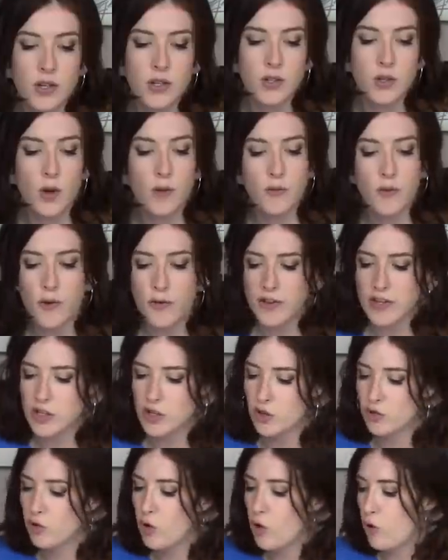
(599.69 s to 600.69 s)
So I've got this
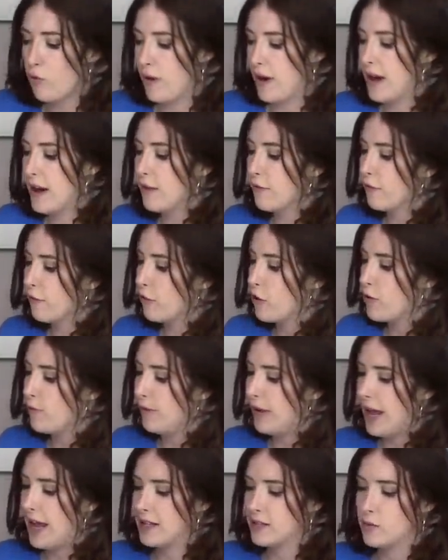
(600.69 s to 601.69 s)
drawing from
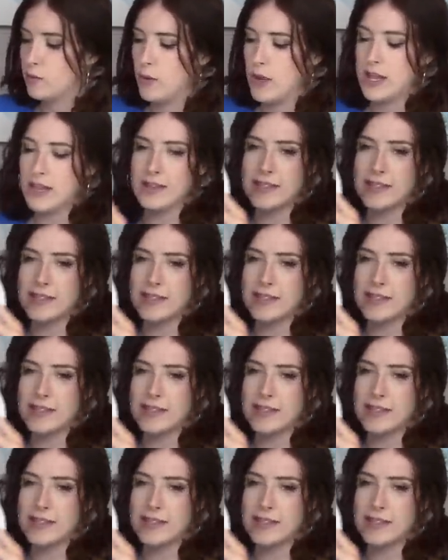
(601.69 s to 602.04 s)
last week,